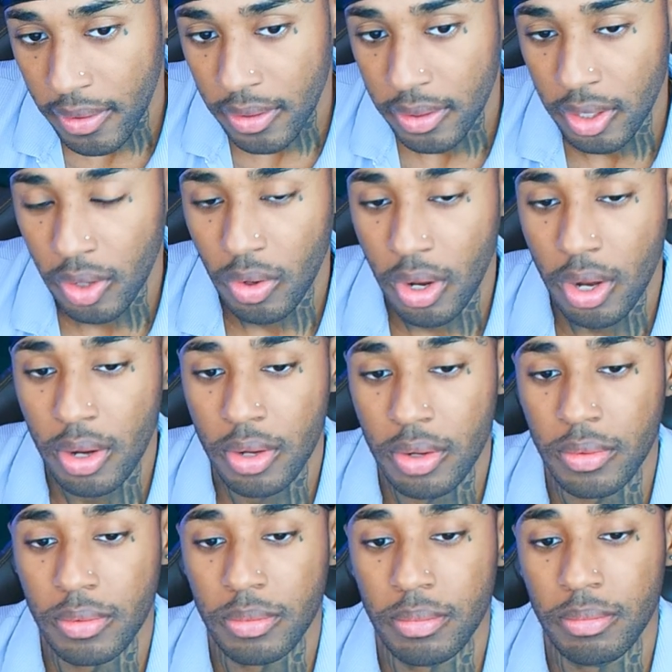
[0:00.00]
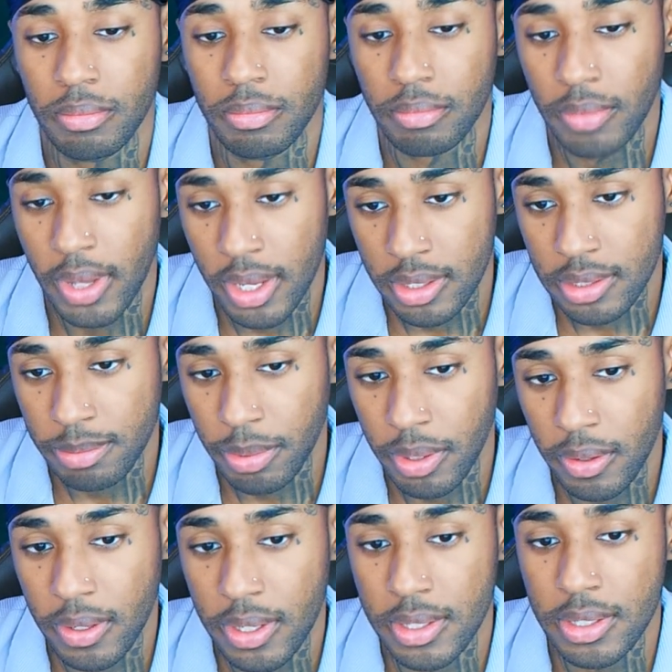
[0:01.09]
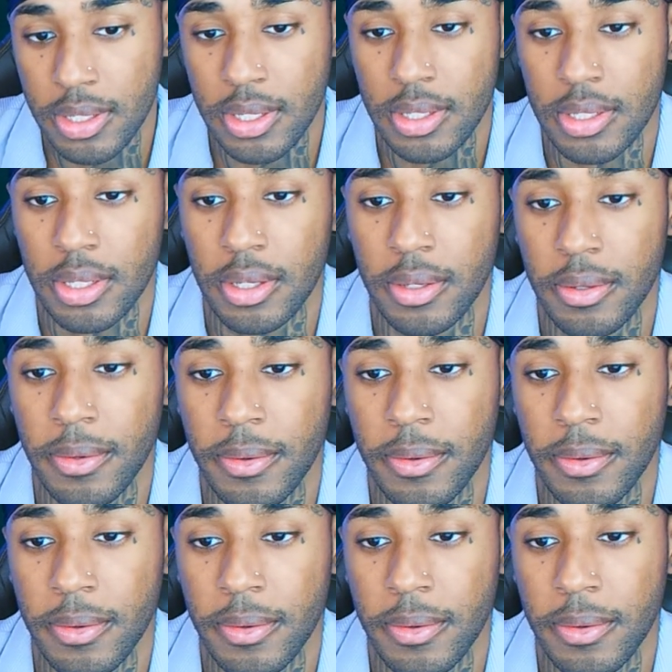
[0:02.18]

your own experiences and